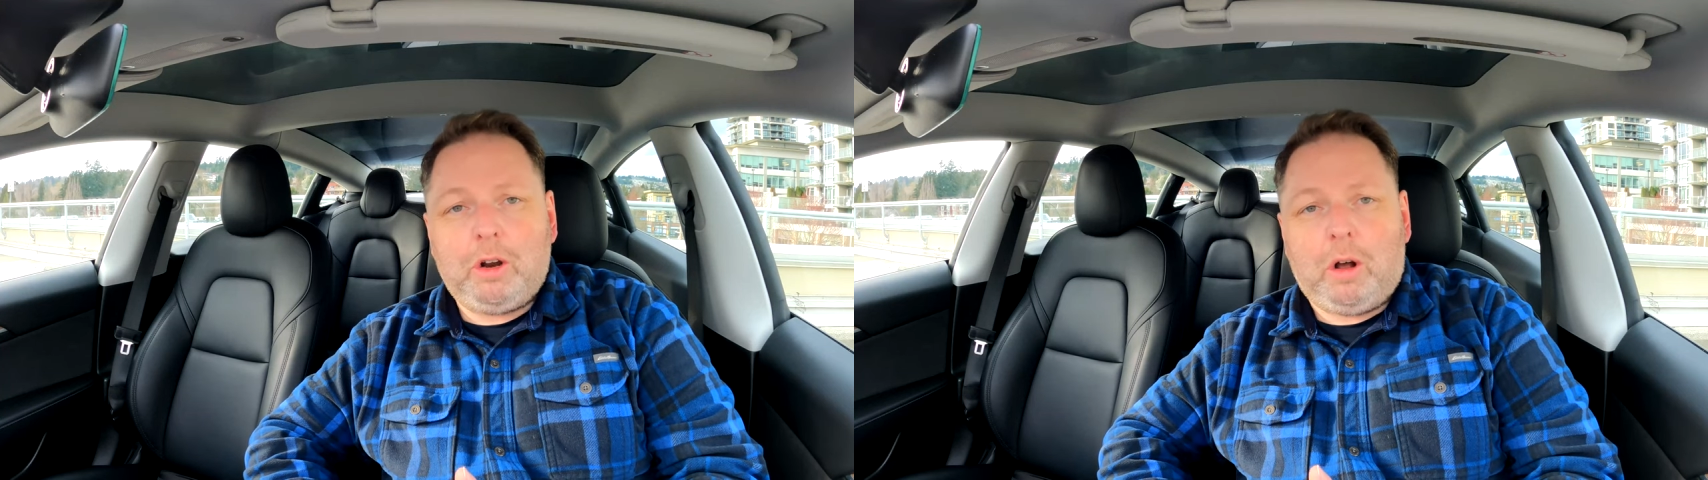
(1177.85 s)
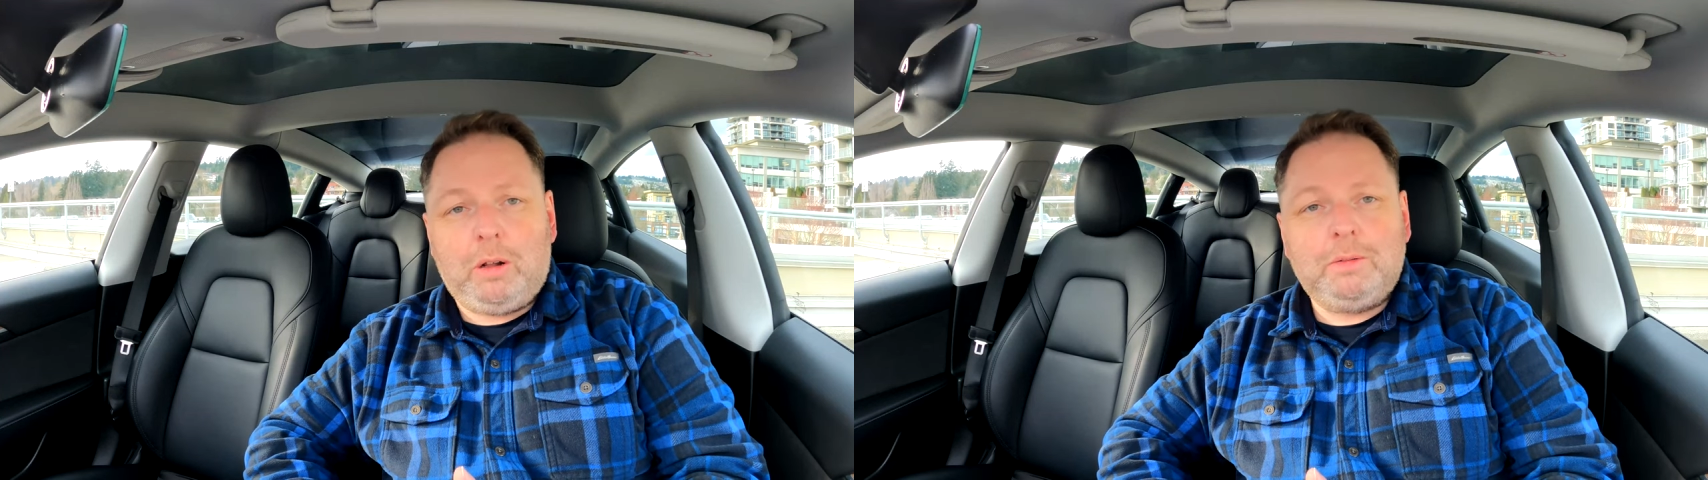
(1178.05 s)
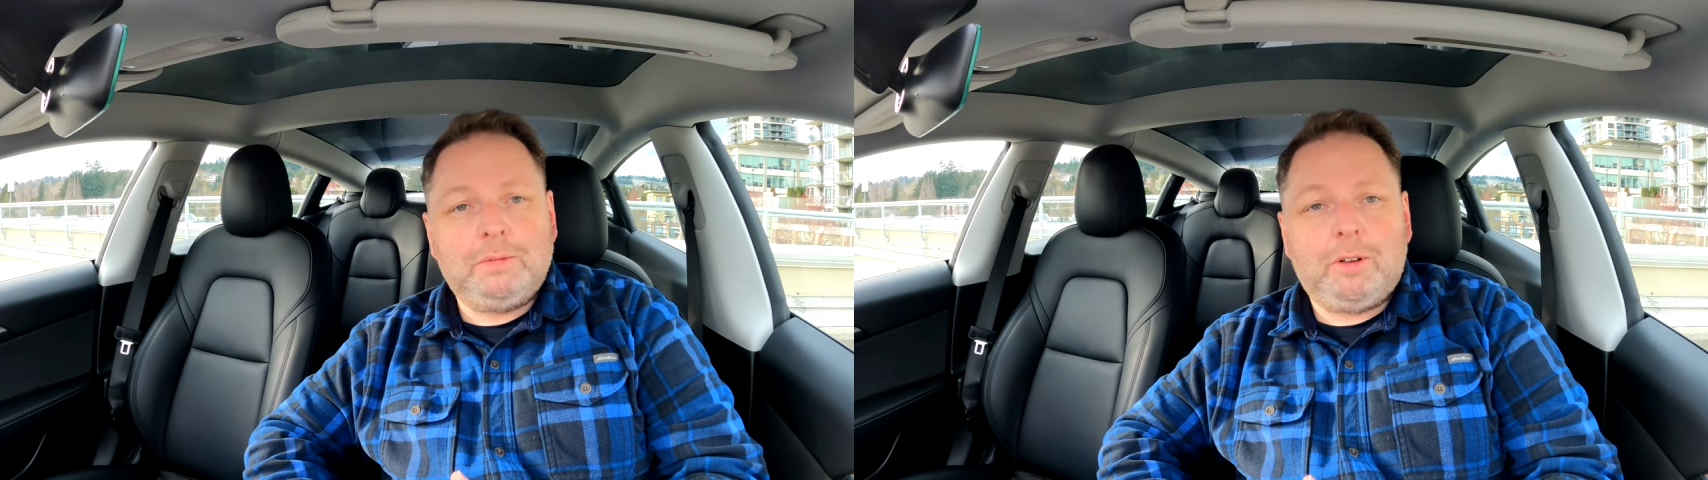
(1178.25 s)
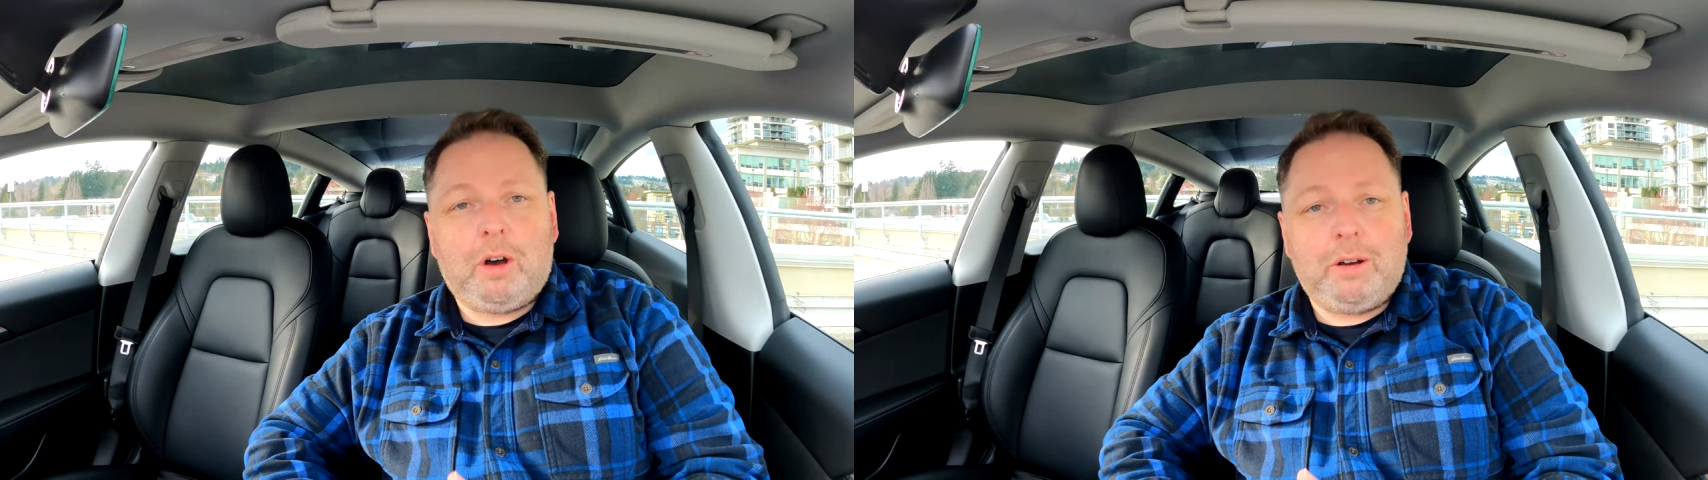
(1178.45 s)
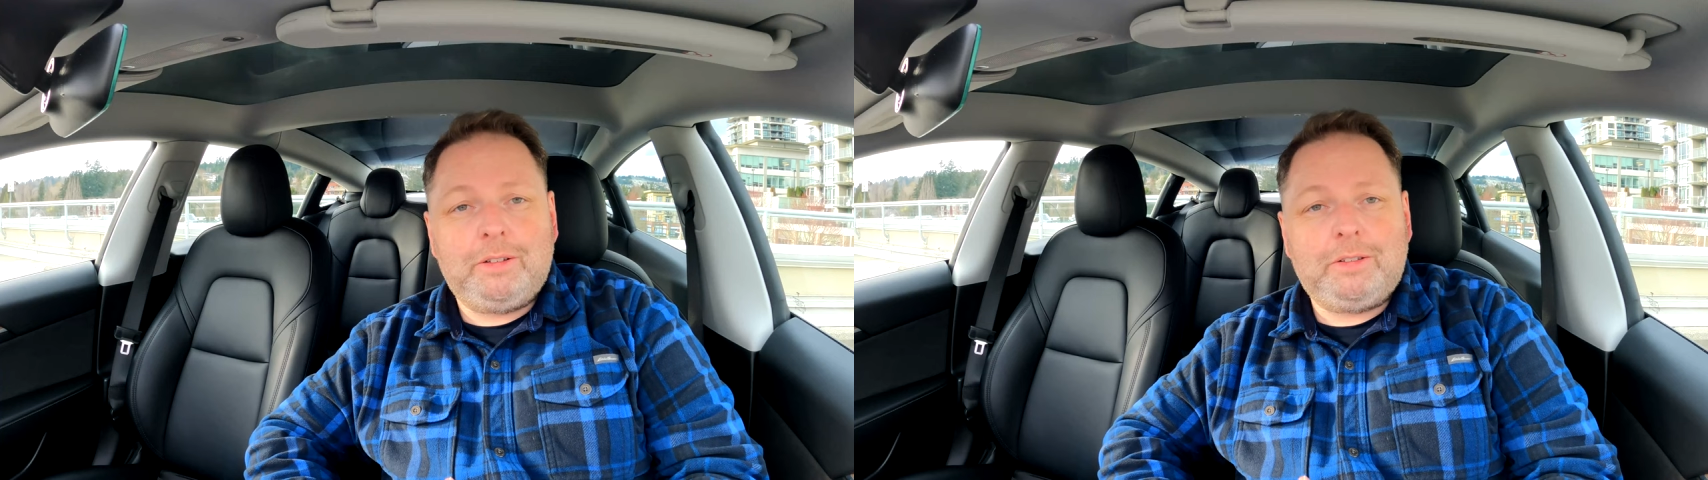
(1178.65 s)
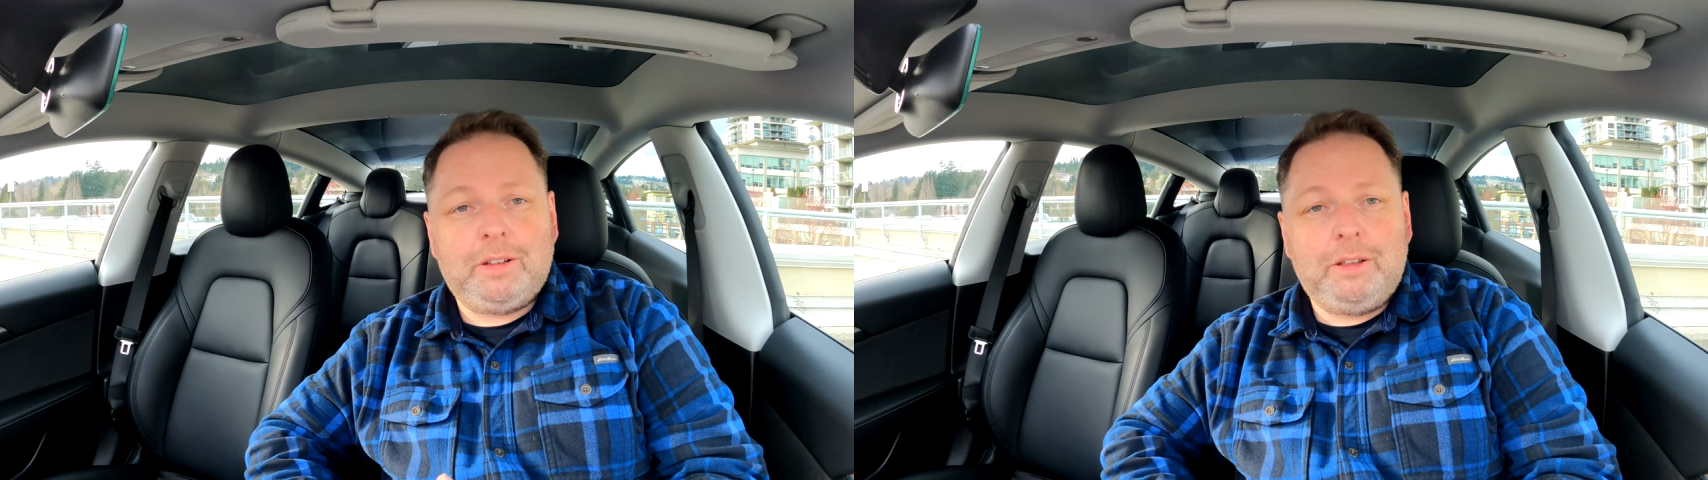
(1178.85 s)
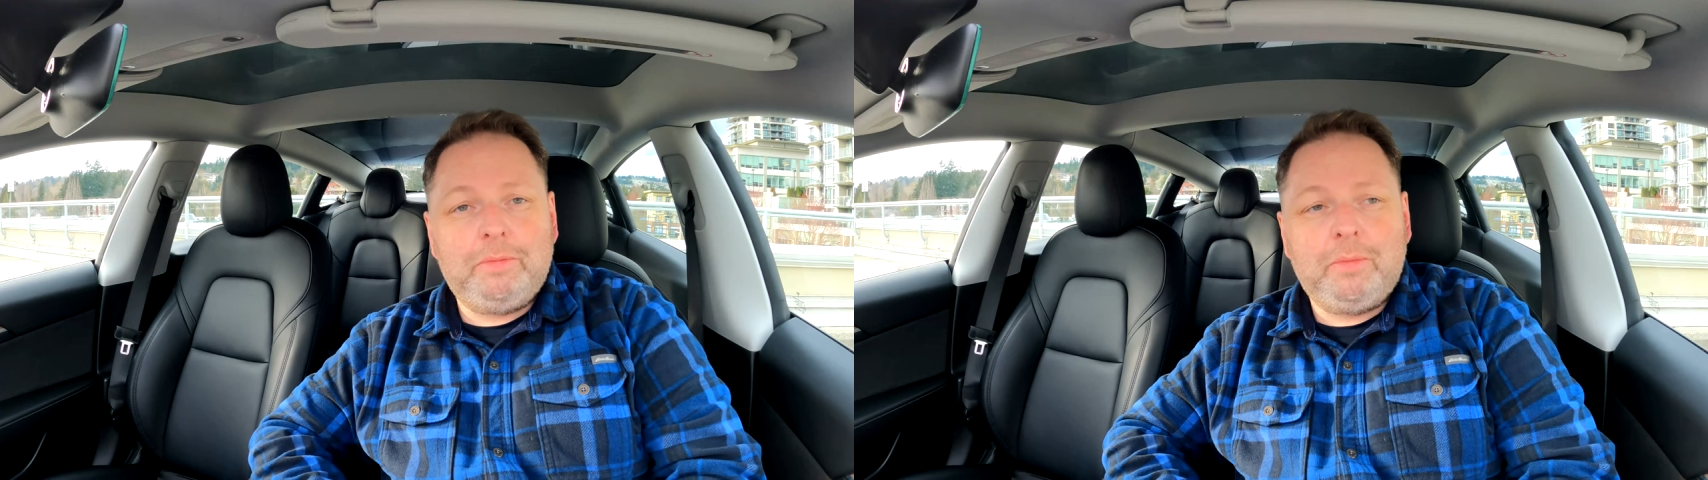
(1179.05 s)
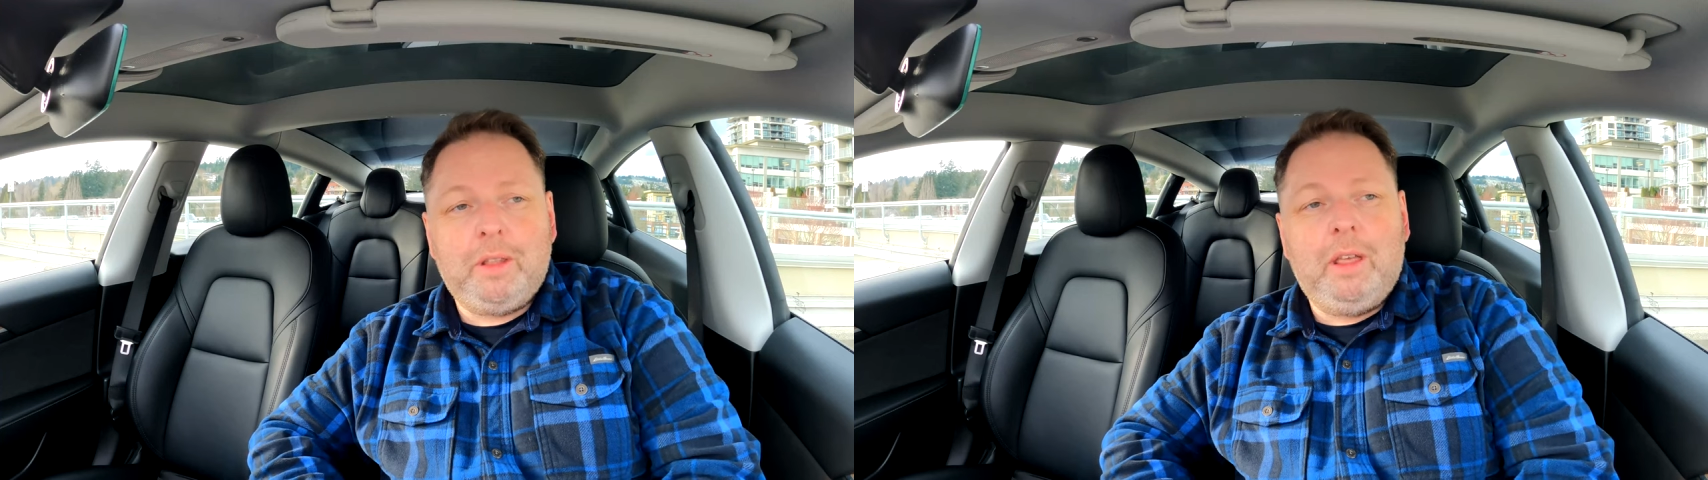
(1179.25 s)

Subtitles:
at all, honestly.